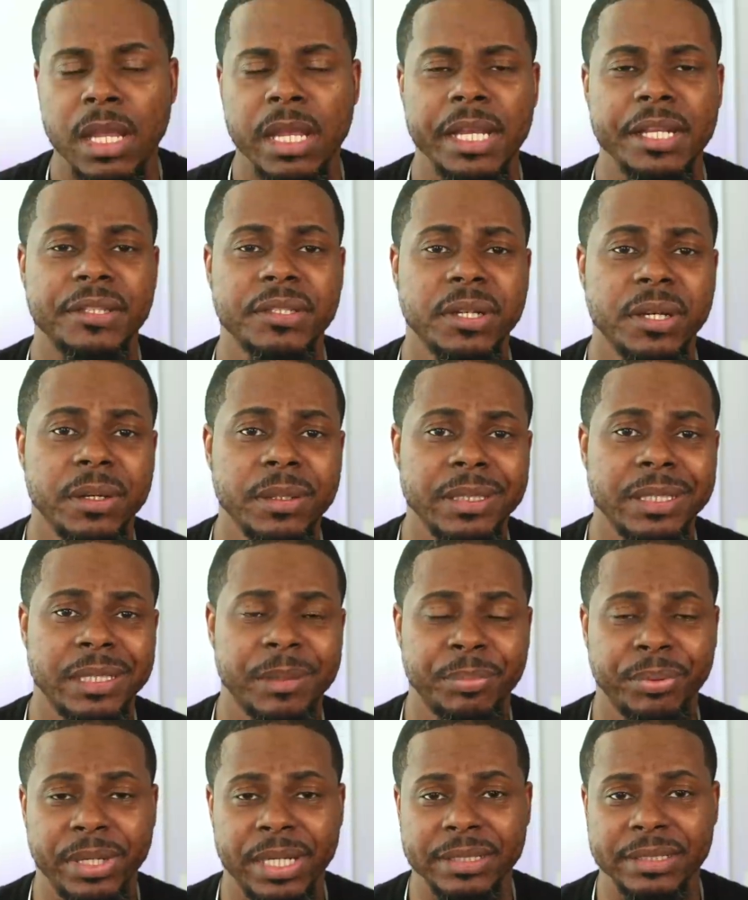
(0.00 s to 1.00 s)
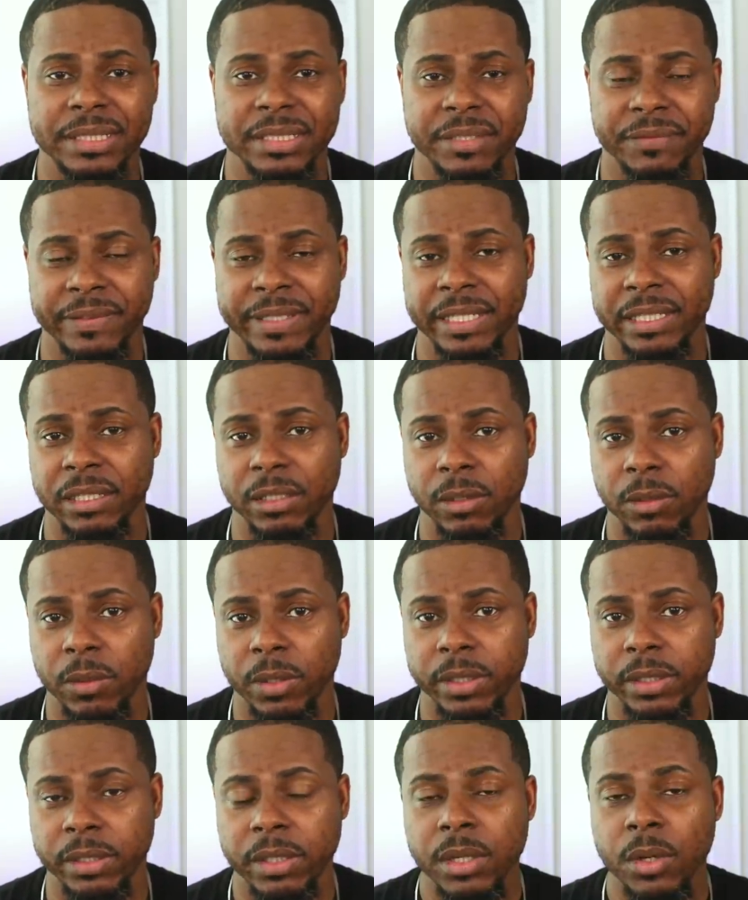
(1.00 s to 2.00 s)
He's currently in the process of getting a
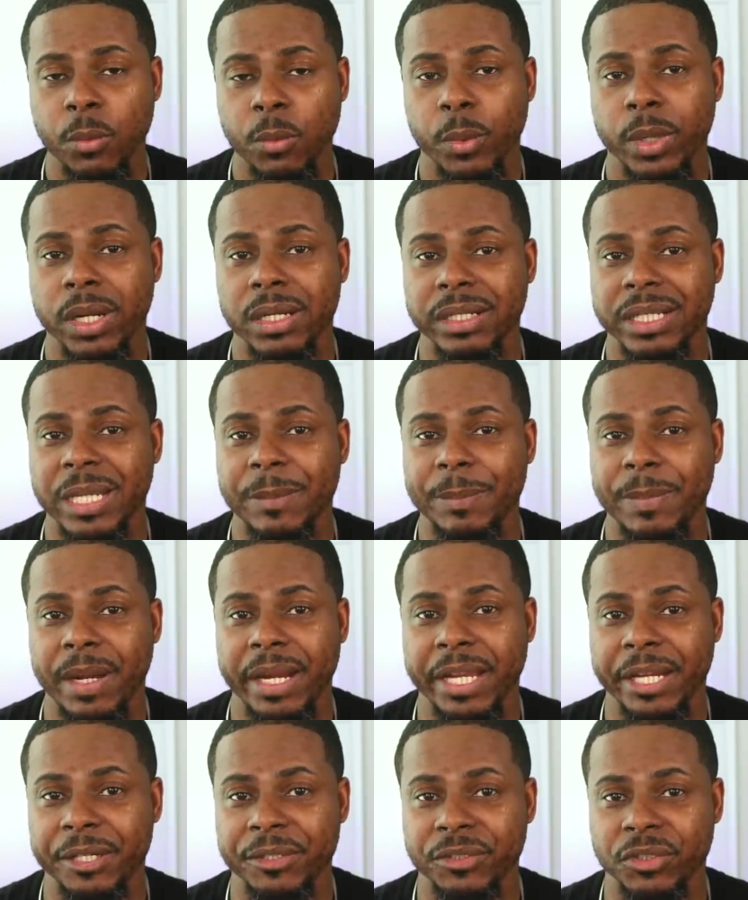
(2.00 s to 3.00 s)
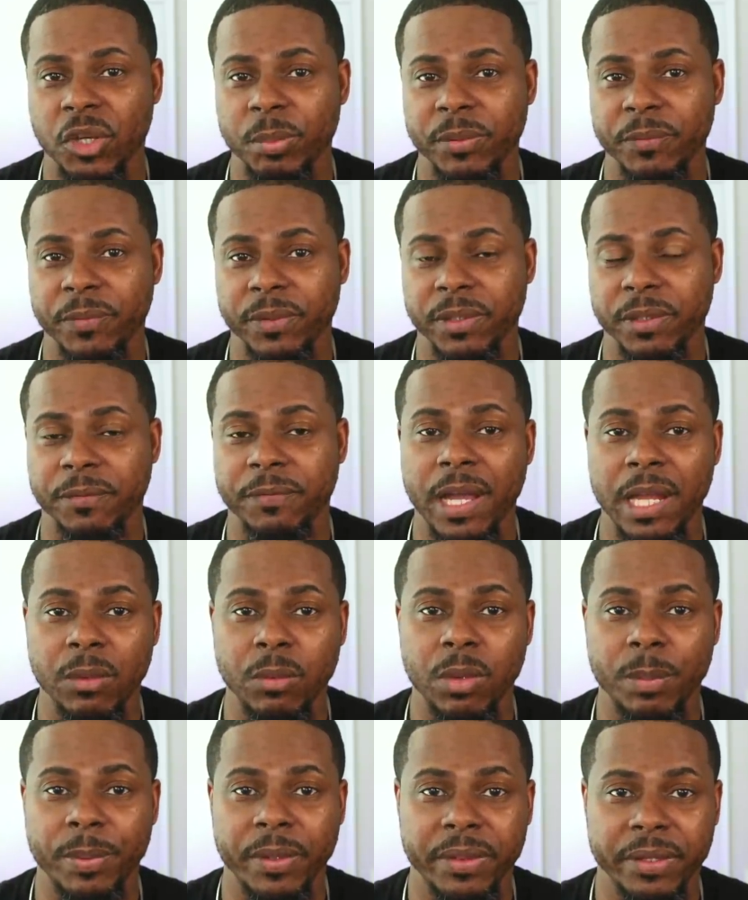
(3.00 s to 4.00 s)
lawyer. We're going to keep our ears open for the follow
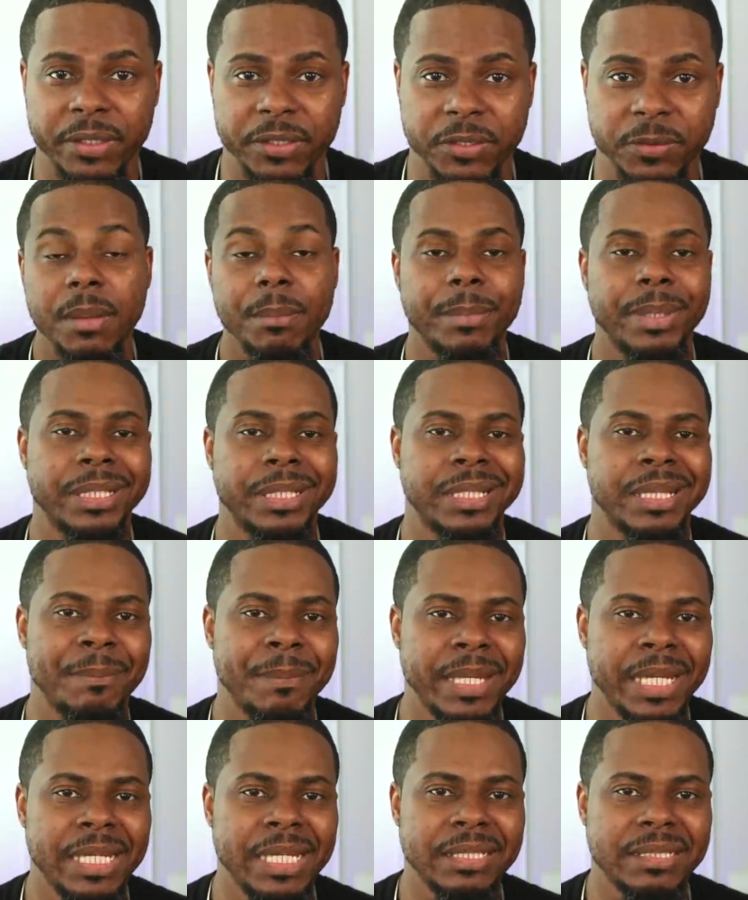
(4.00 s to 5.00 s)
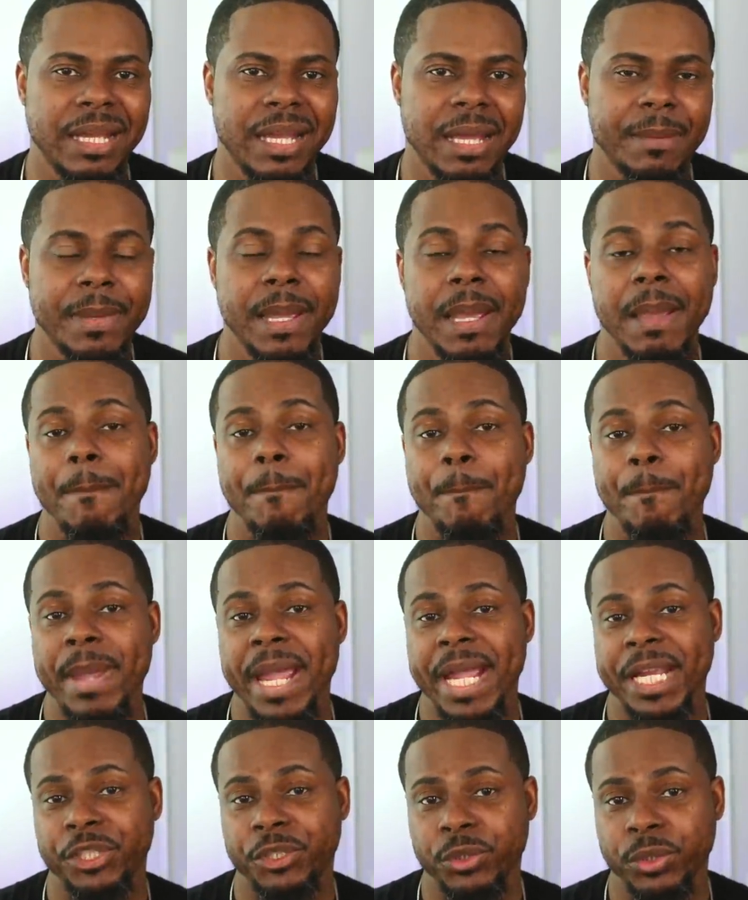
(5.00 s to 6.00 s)
up on this one. But in the meantime,
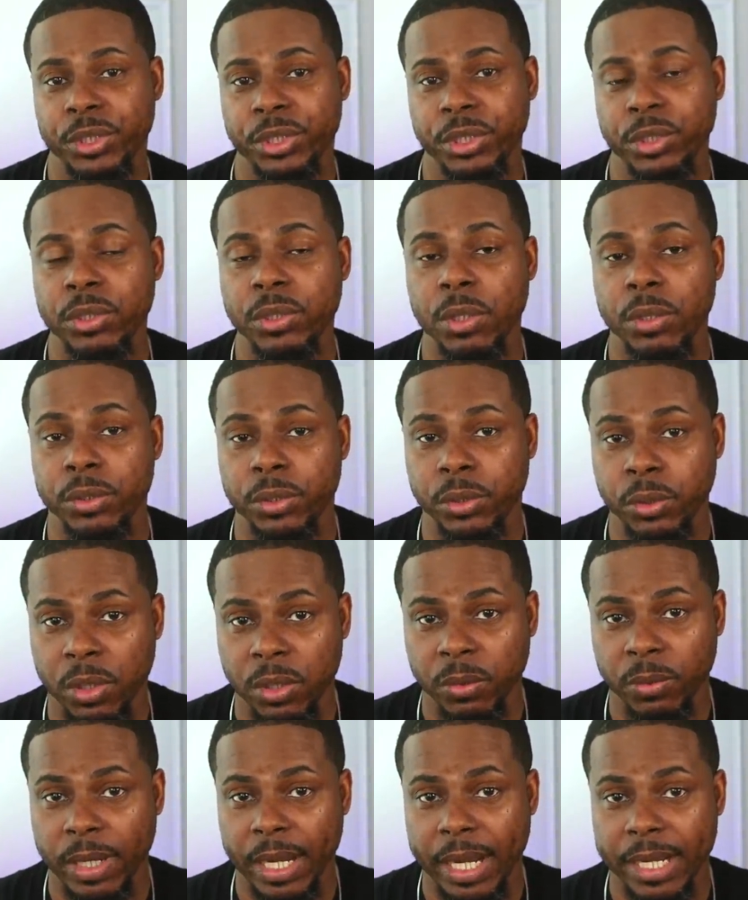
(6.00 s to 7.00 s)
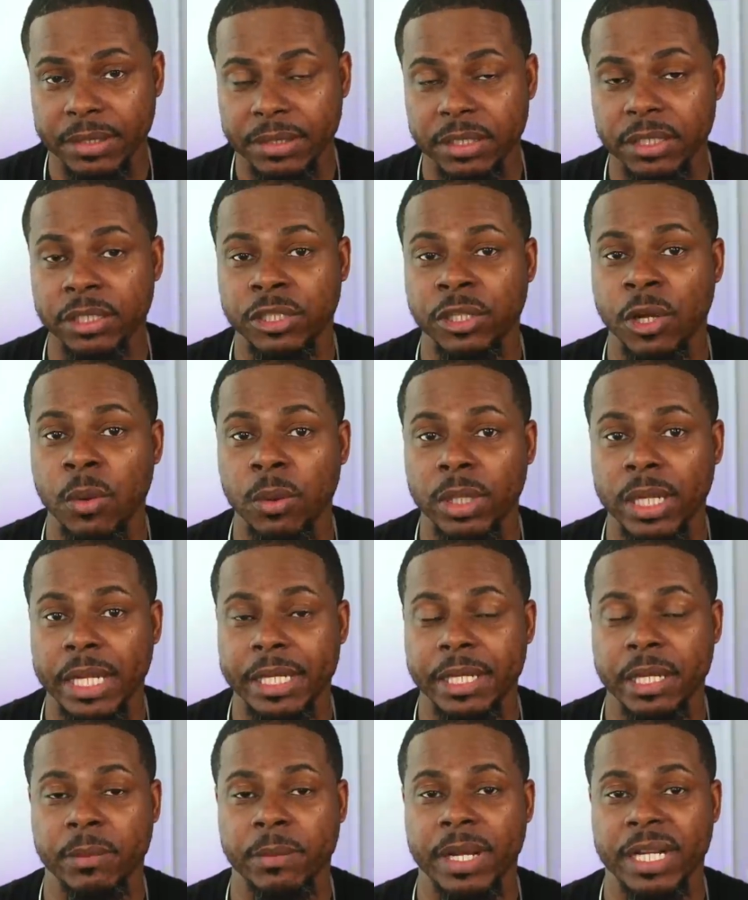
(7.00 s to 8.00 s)
make sure you know your rights. Don't let
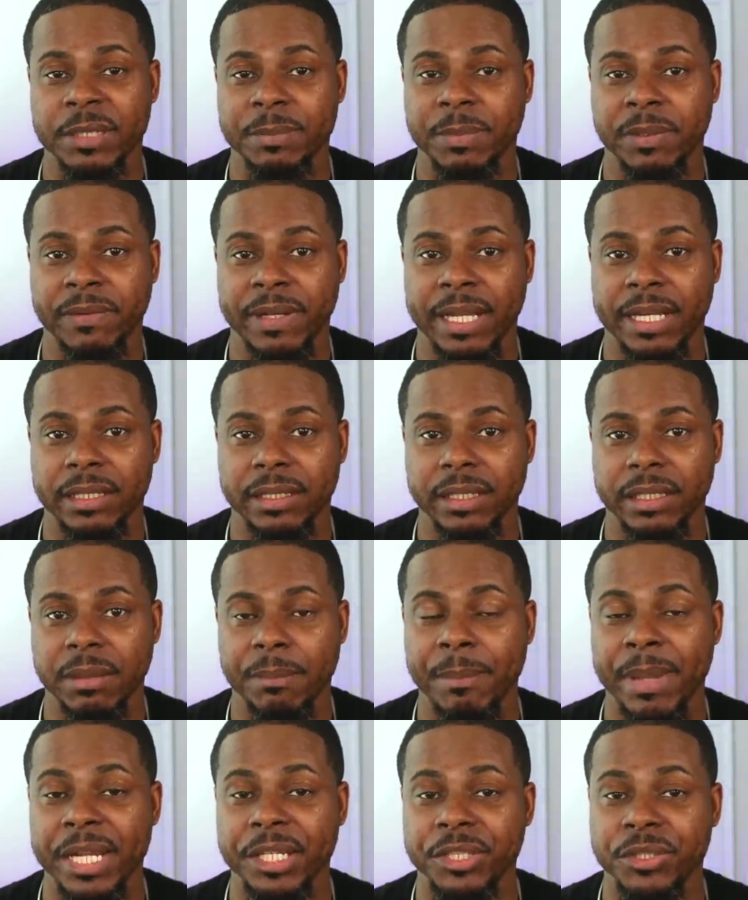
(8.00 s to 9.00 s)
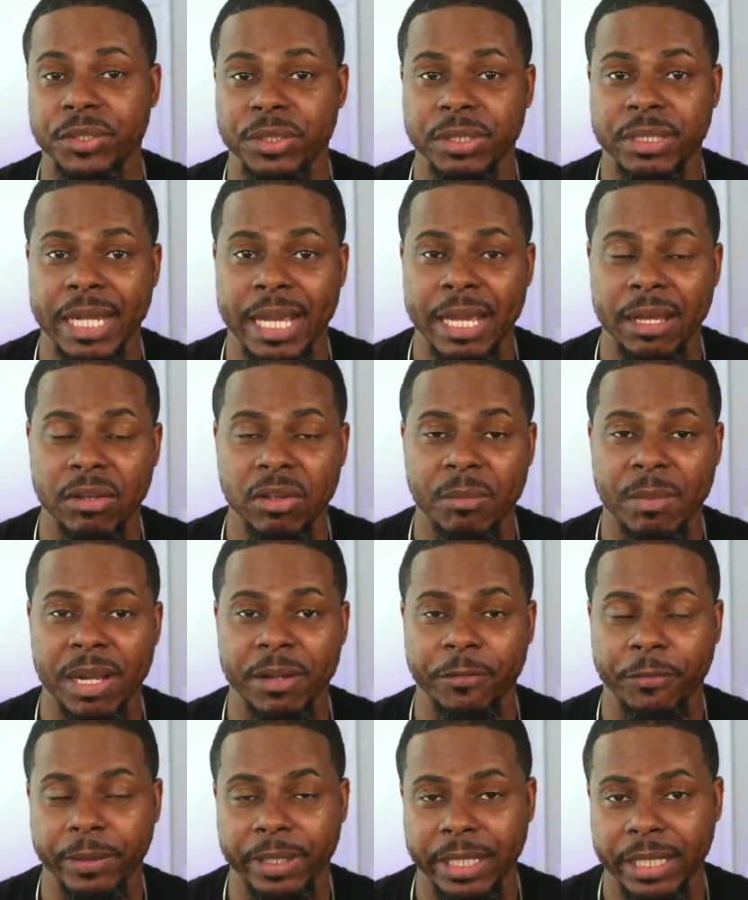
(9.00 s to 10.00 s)
your rights be violated. Make sure you download my
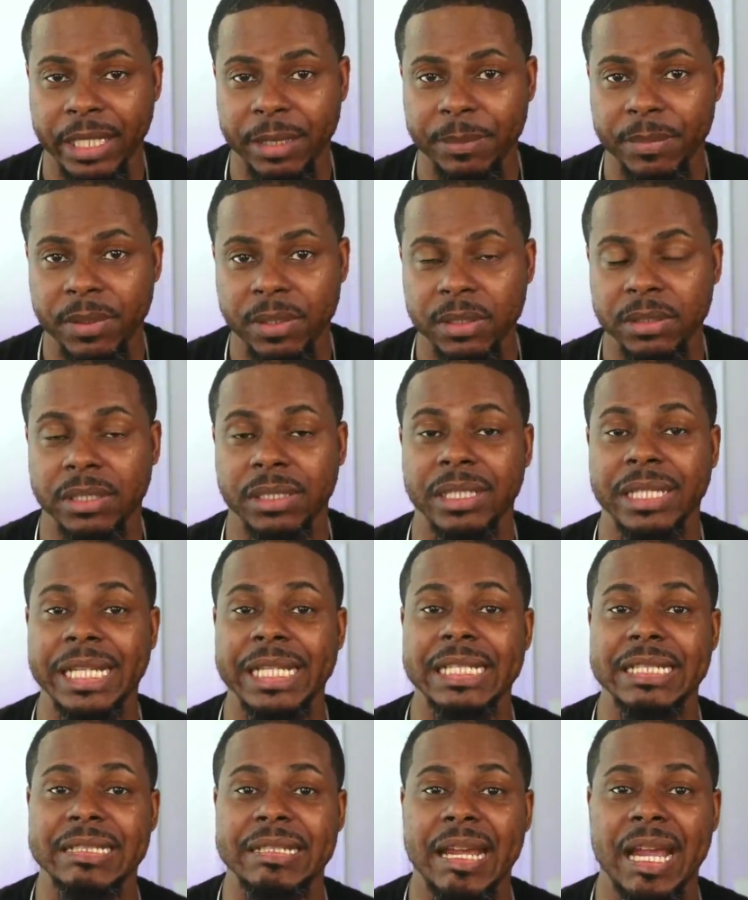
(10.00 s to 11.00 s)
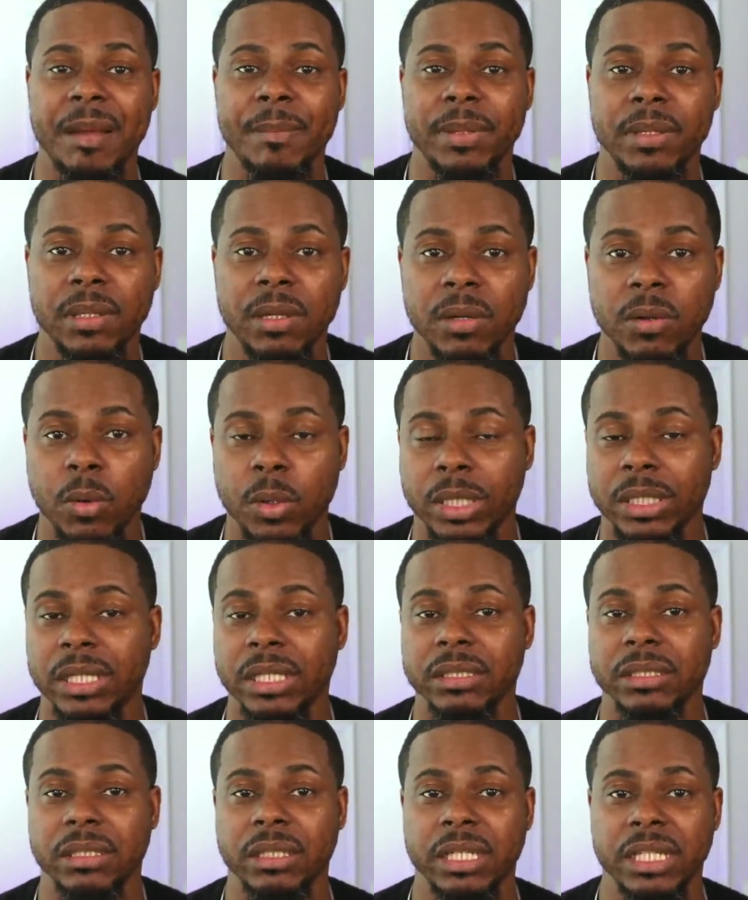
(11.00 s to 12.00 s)
free ebook. The link is down below or click
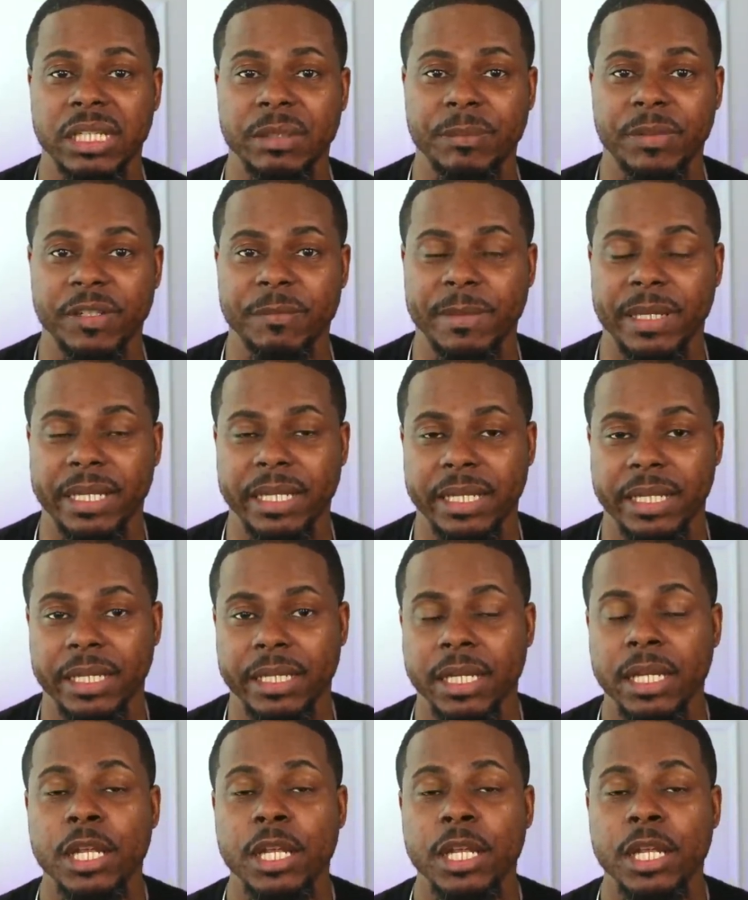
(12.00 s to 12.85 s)
the link above my head.